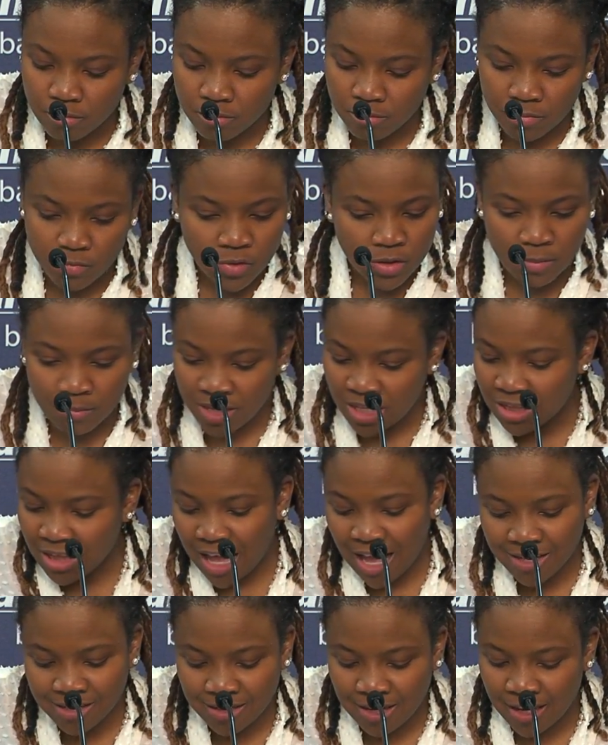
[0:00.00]
I mean,
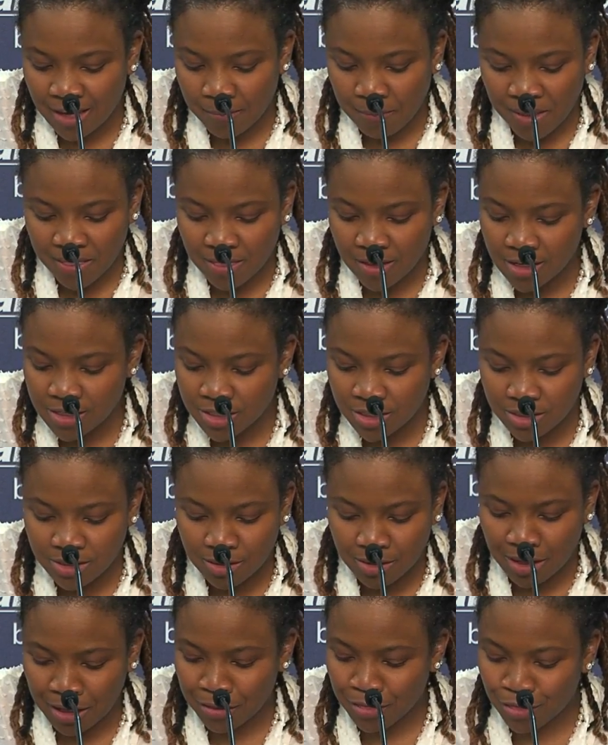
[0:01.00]
last game, I think she
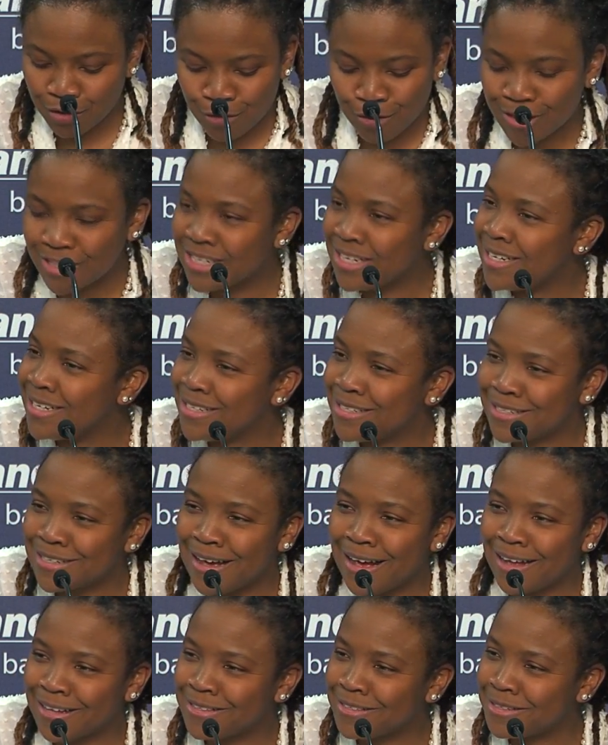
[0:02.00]
took like 13
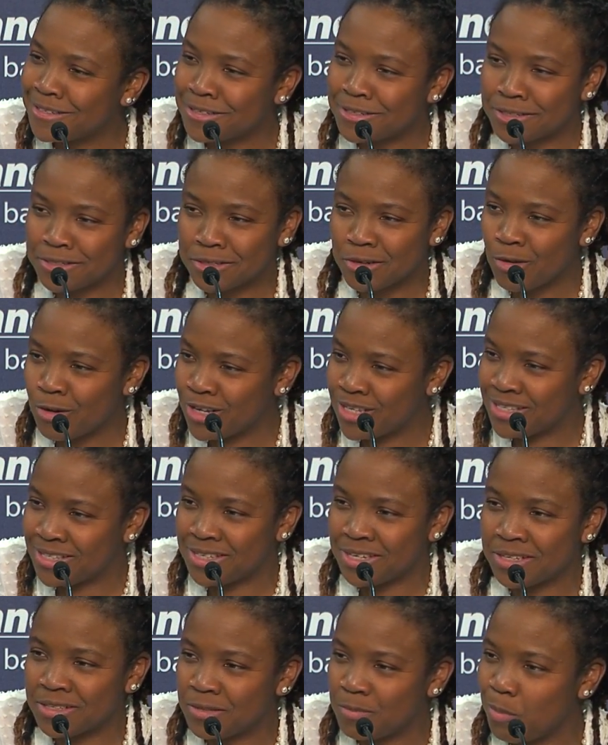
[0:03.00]
shots and she scored
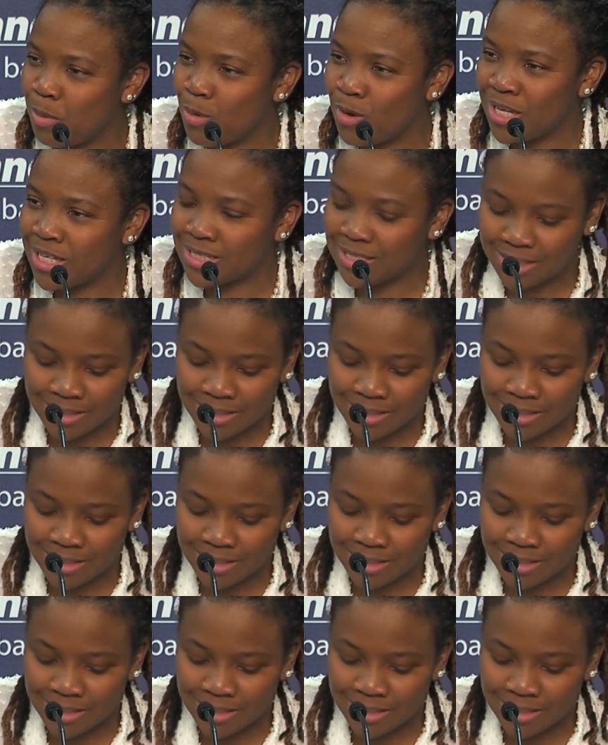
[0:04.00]
6 points.